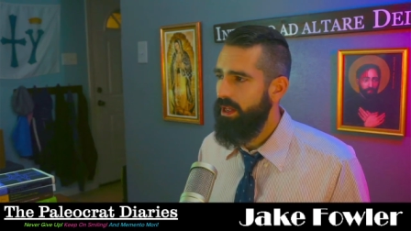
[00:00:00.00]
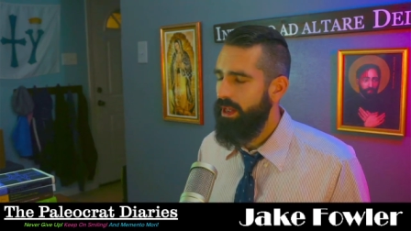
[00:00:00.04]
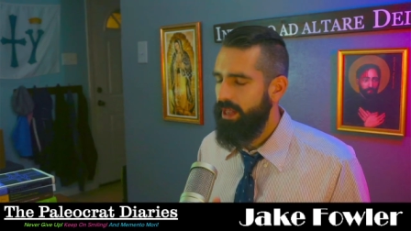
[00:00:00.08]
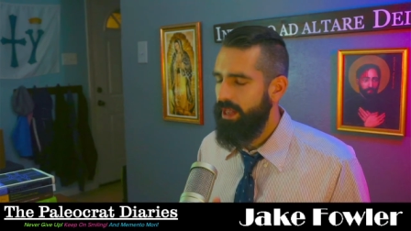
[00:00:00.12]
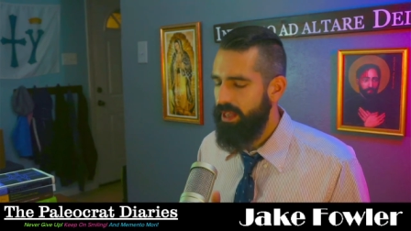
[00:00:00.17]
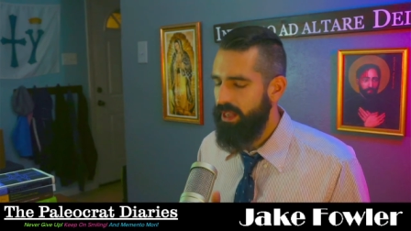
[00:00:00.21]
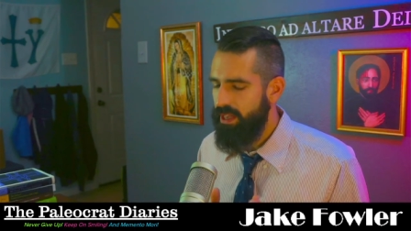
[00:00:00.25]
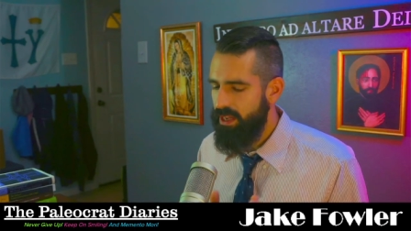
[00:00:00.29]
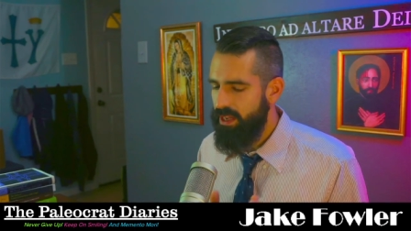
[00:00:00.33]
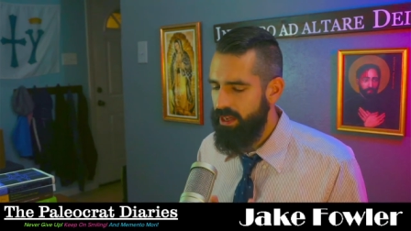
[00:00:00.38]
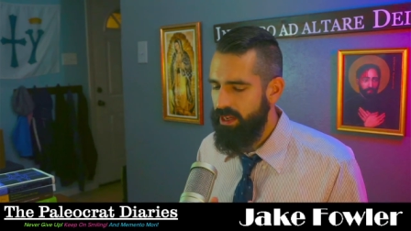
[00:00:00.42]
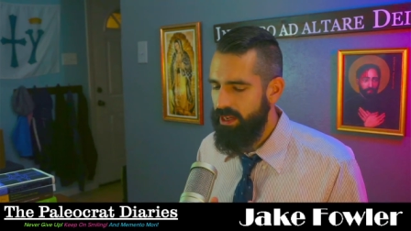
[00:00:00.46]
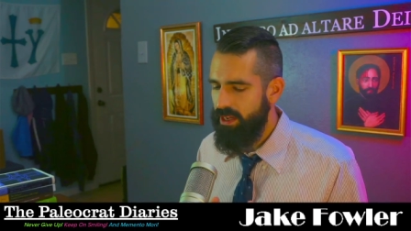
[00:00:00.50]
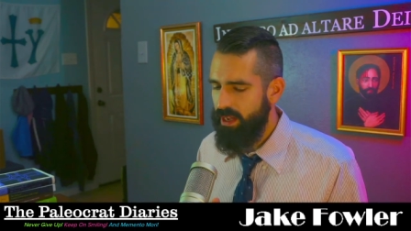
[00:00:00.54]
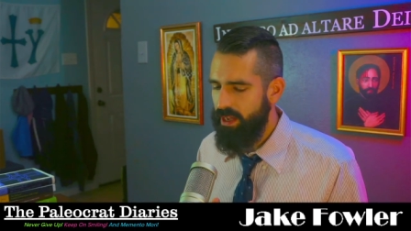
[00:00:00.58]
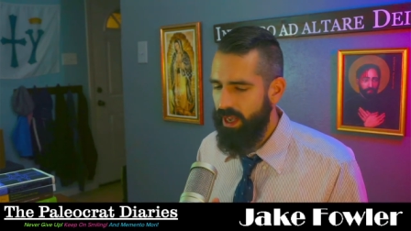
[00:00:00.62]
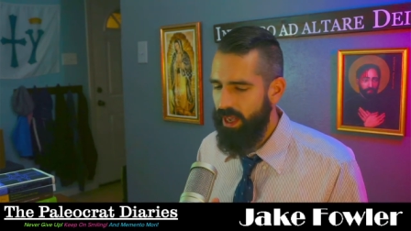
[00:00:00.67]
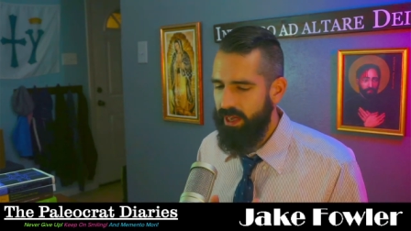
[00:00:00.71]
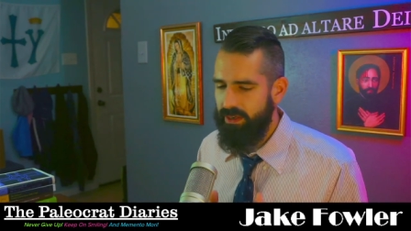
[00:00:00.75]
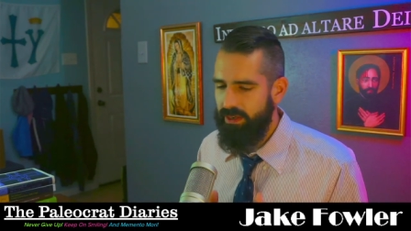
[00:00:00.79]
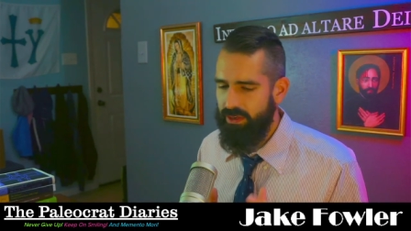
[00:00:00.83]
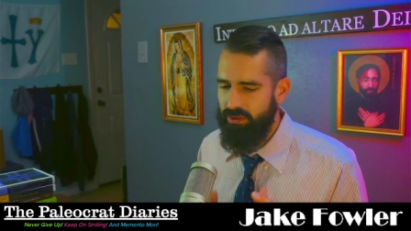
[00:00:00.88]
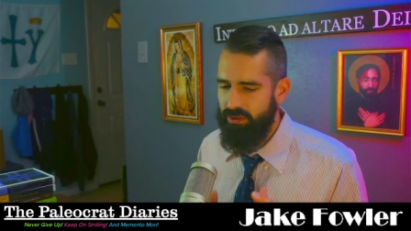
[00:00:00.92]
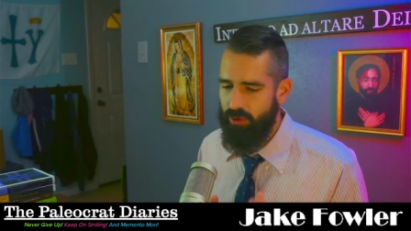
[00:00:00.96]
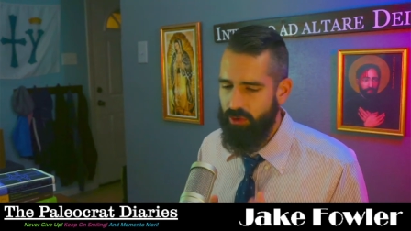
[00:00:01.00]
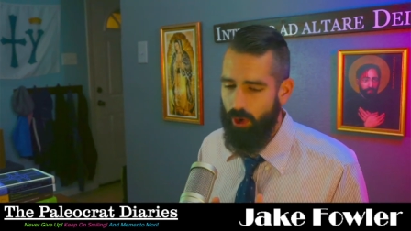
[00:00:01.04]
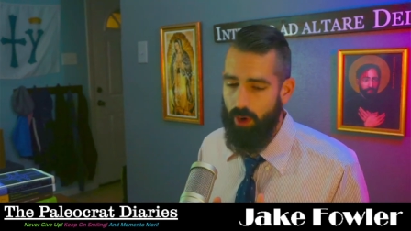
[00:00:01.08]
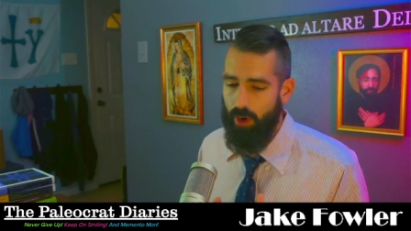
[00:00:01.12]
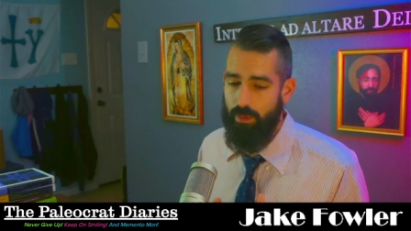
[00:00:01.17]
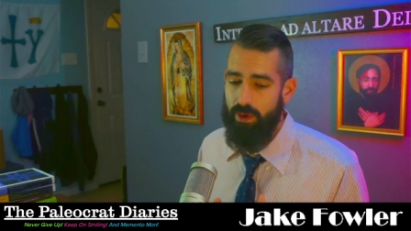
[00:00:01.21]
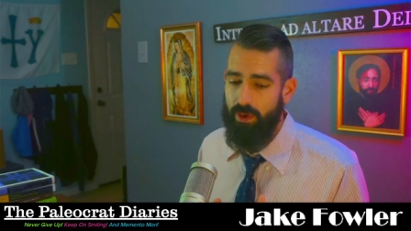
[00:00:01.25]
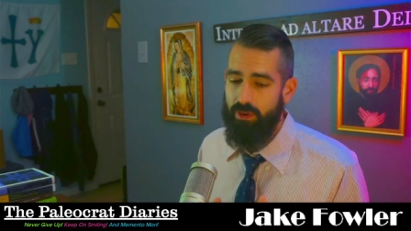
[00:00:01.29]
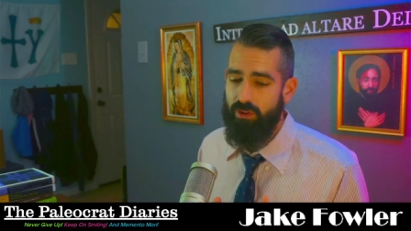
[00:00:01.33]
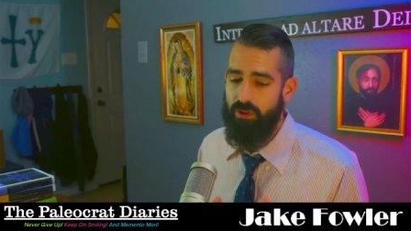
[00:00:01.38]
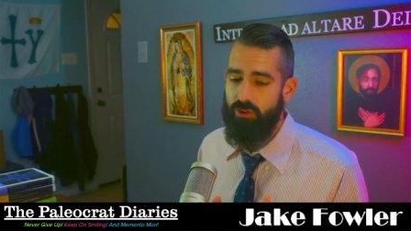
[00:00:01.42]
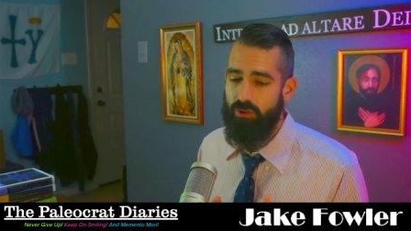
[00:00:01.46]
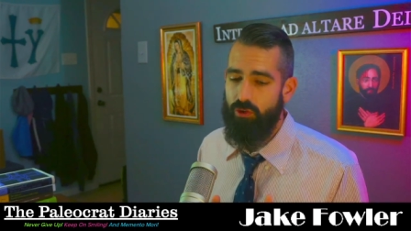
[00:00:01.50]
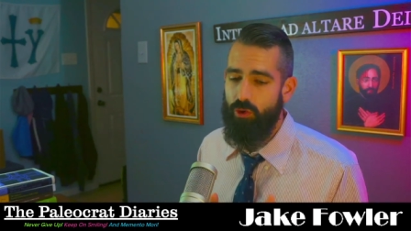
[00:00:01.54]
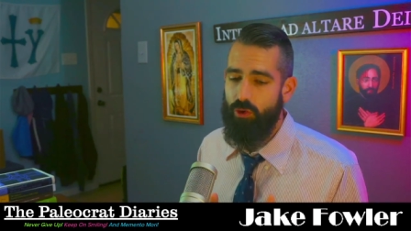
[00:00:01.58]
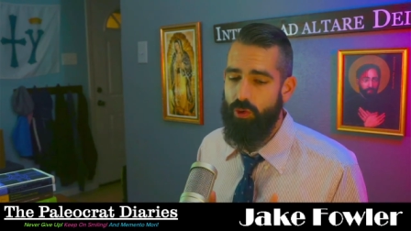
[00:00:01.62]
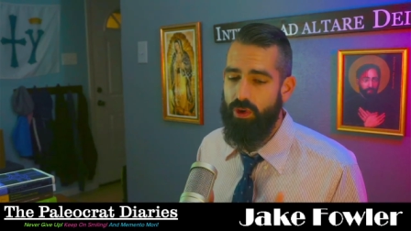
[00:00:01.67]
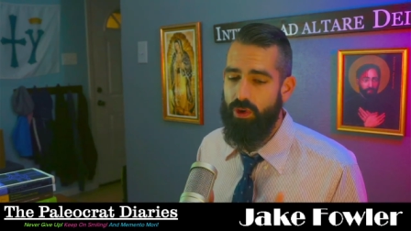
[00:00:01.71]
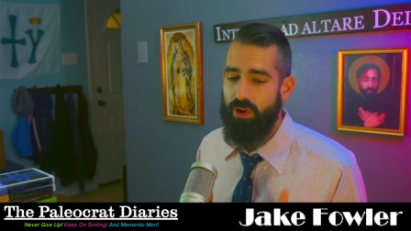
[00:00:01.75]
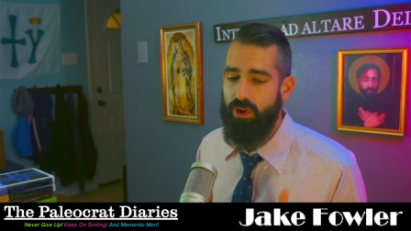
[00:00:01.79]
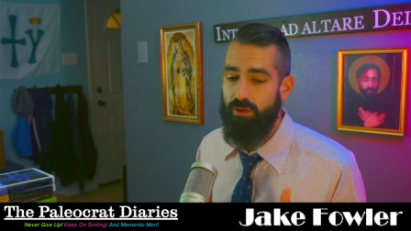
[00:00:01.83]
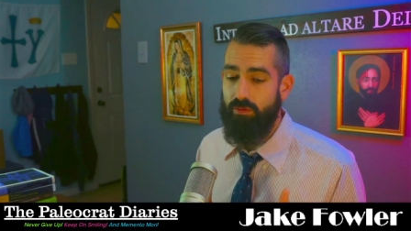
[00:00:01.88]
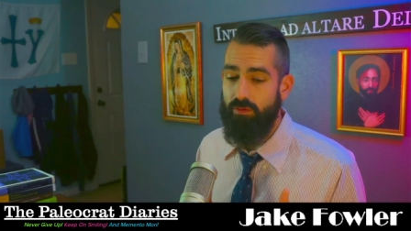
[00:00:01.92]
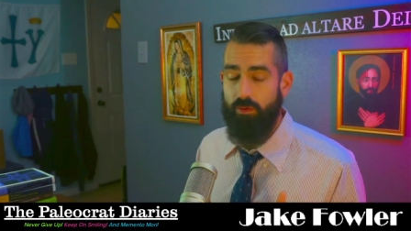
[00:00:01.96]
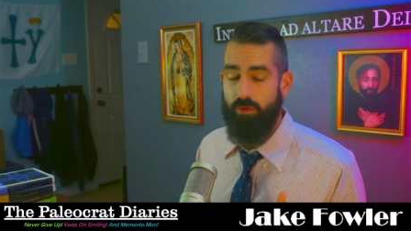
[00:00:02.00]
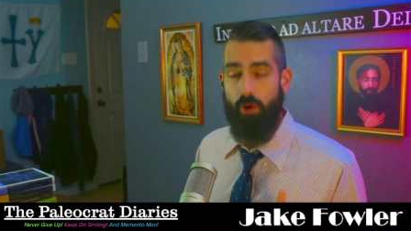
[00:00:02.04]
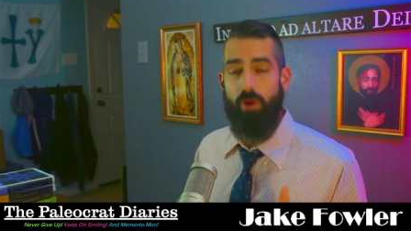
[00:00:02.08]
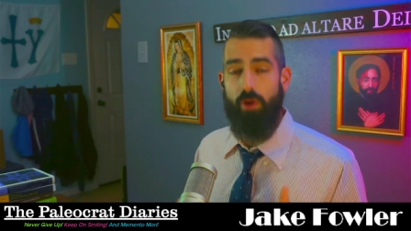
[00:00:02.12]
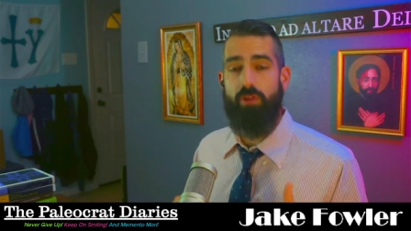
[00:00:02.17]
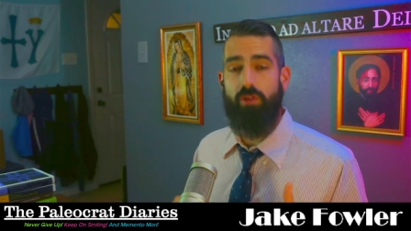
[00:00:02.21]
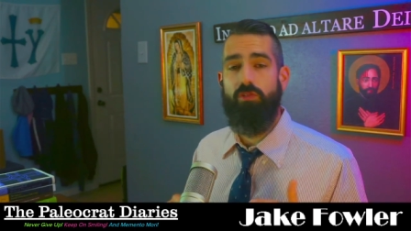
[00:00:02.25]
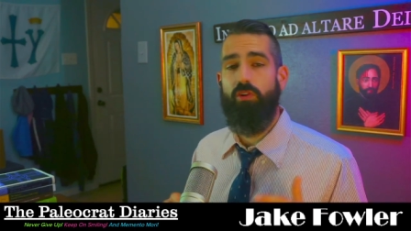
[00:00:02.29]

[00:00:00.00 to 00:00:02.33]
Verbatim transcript: he had determined to convert